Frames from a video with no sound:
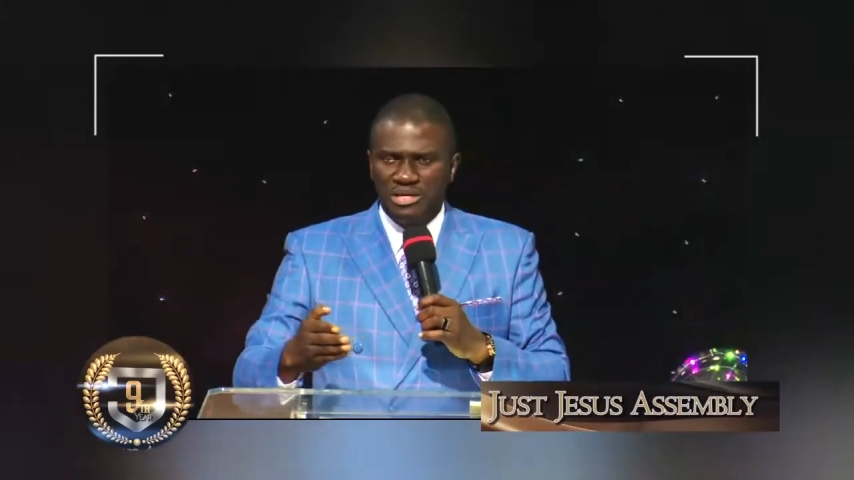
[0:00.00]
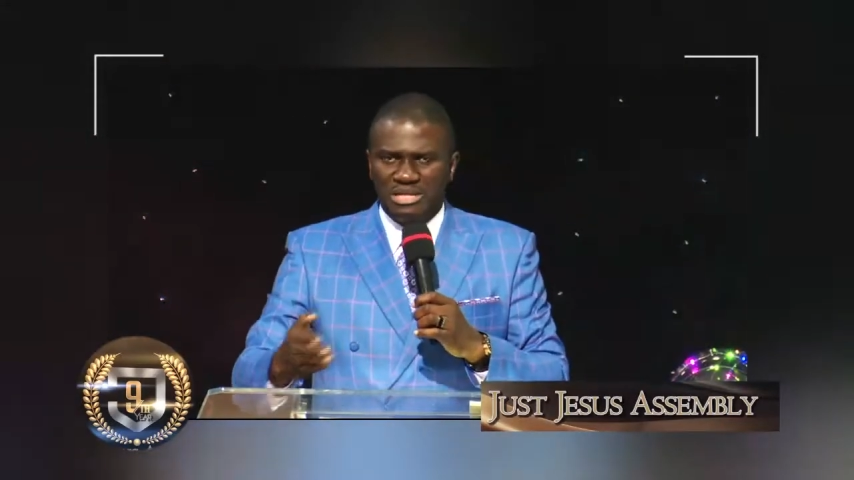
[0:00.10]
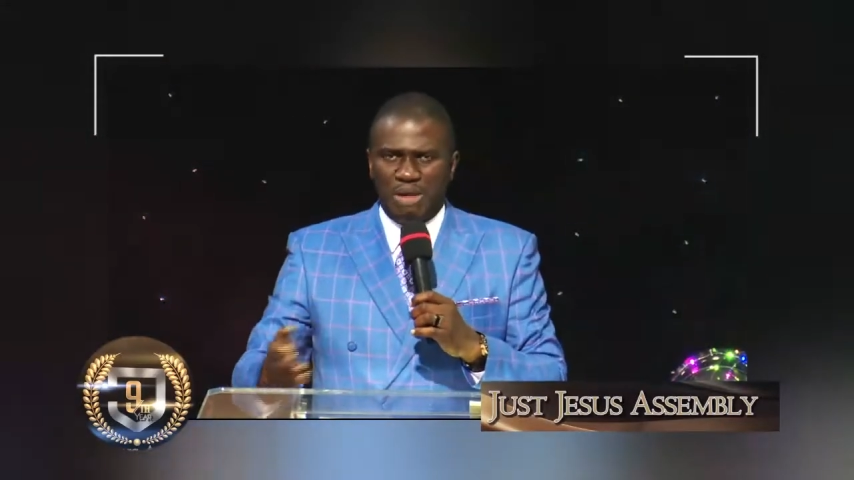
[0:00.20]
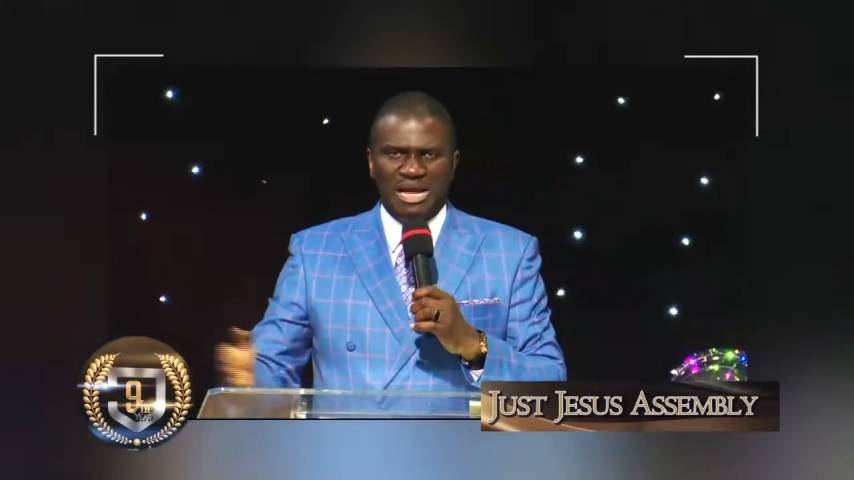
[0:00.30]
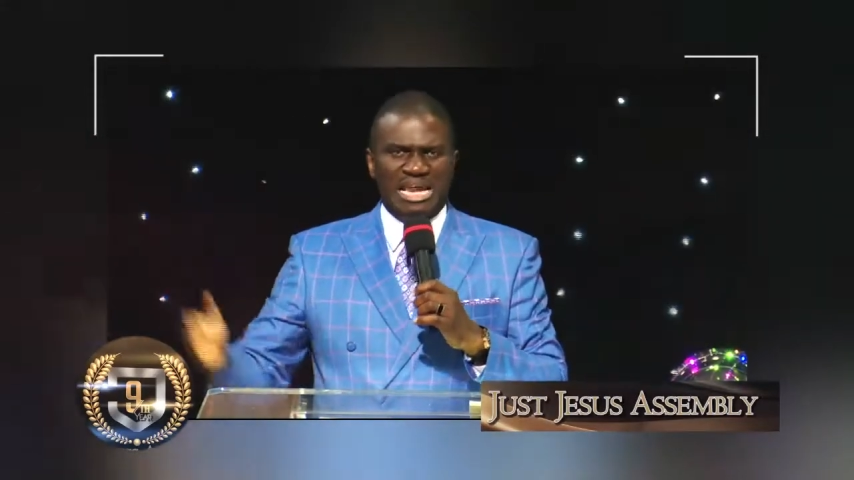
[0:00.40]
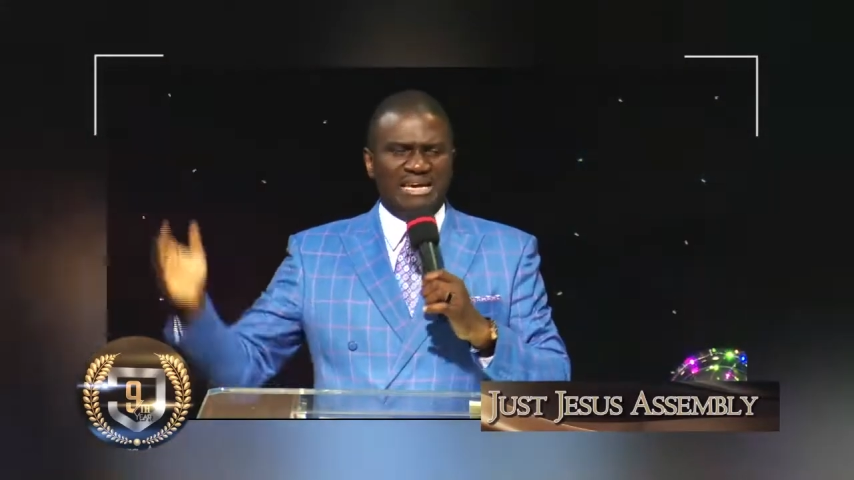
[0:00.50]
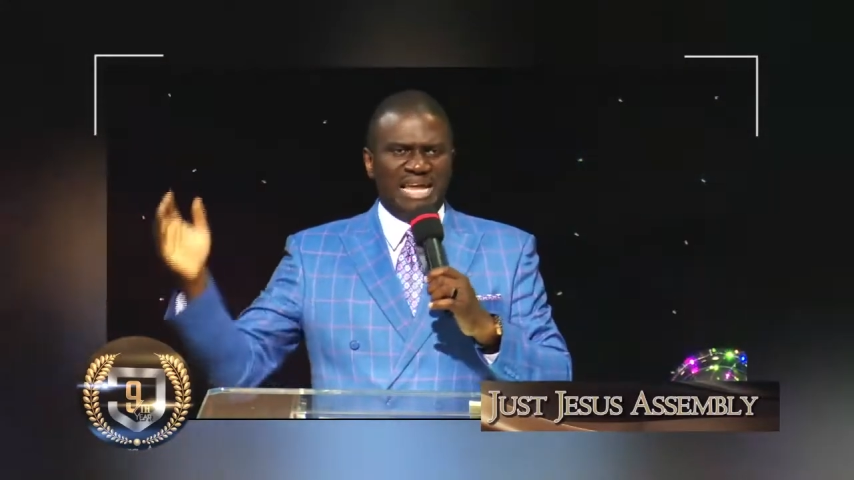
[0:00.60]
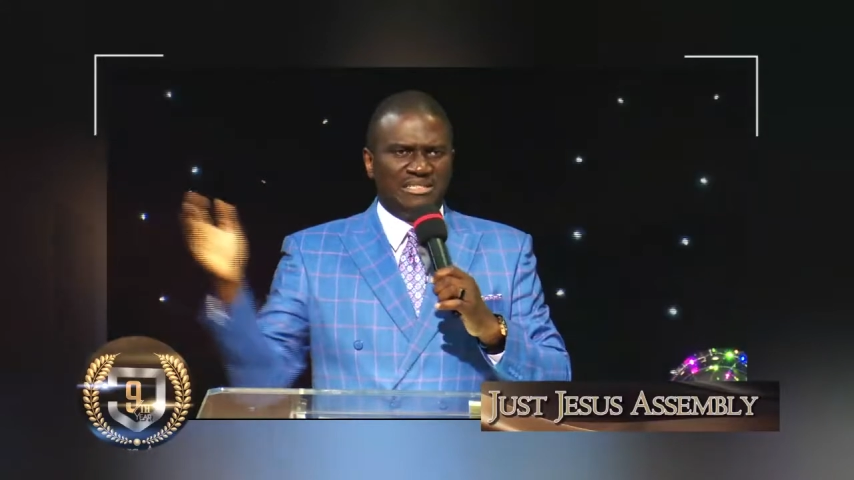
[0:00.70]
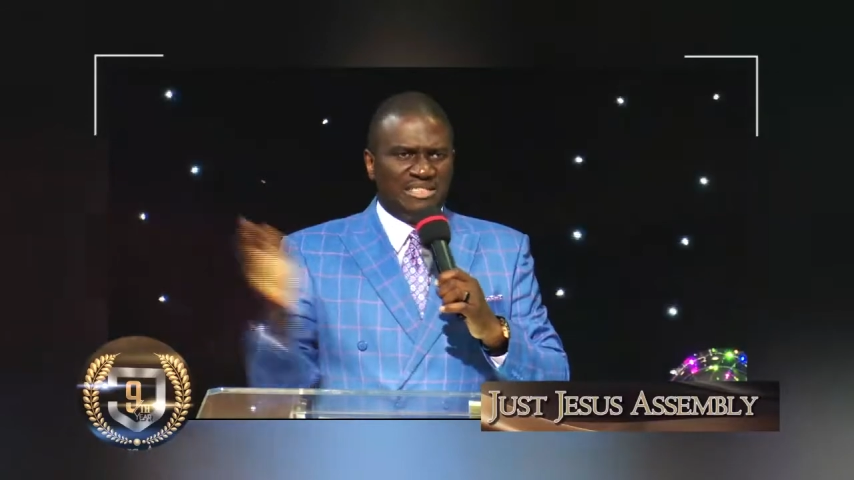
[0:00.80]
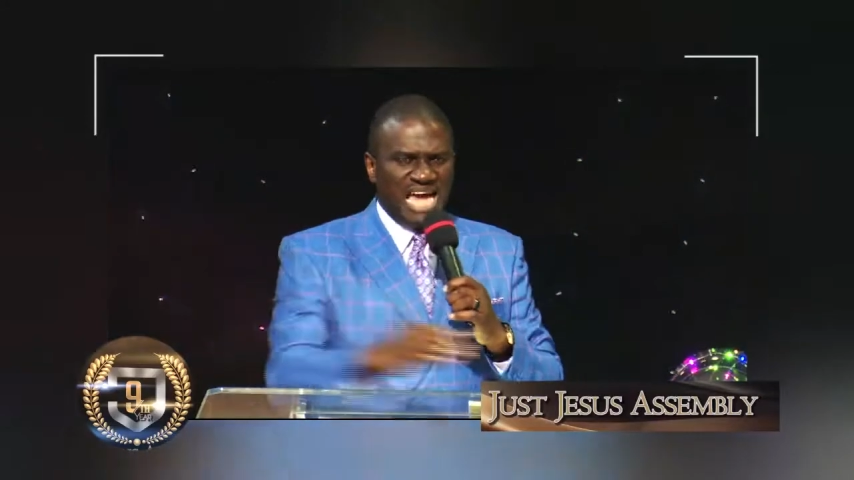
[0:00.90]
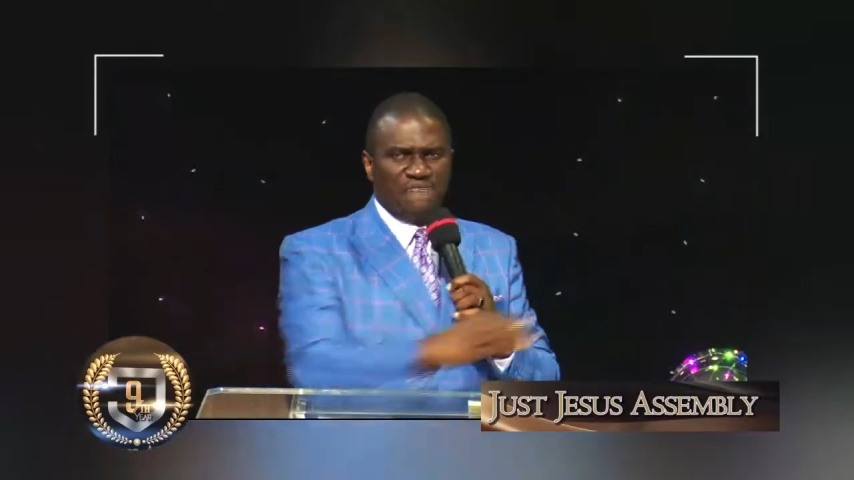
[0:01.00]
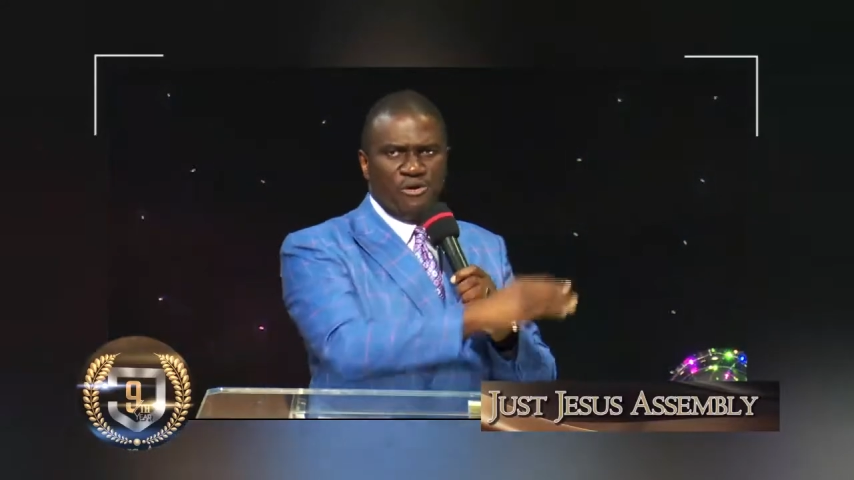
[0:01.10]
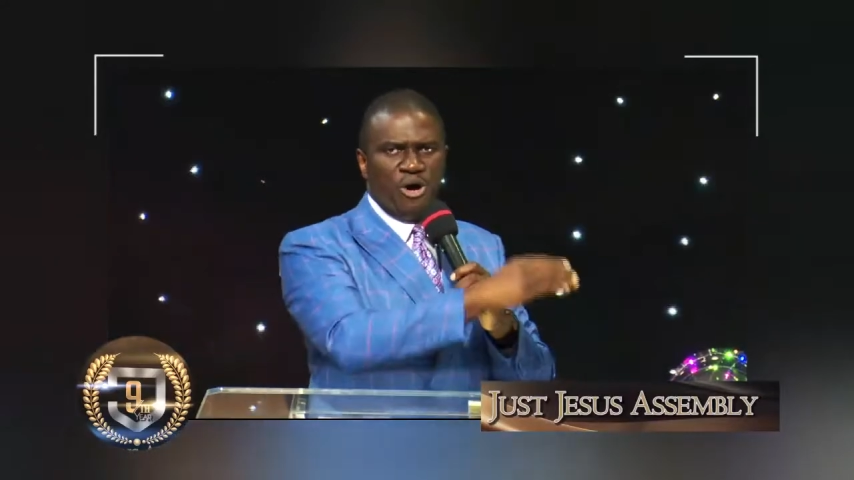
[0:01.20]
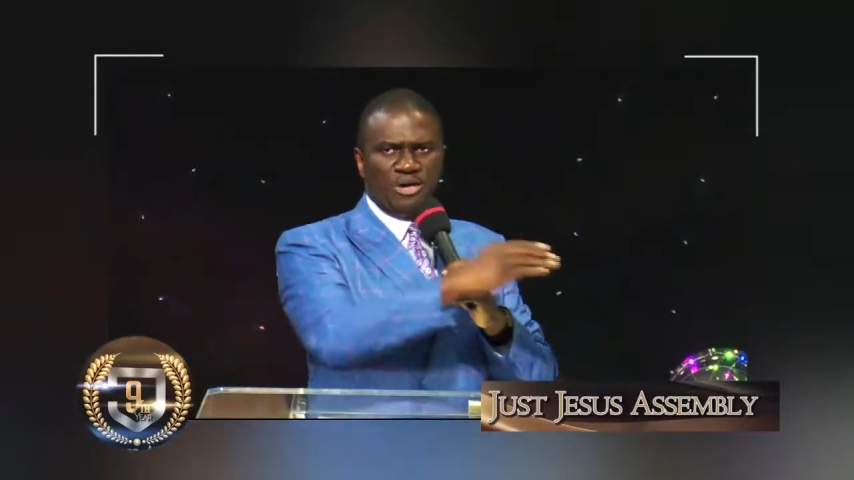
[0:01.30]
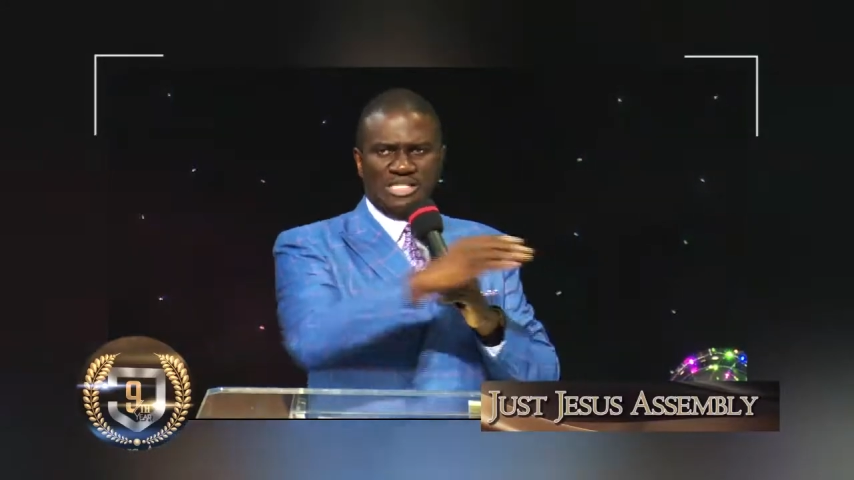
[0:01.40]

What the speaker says: that whether the devil or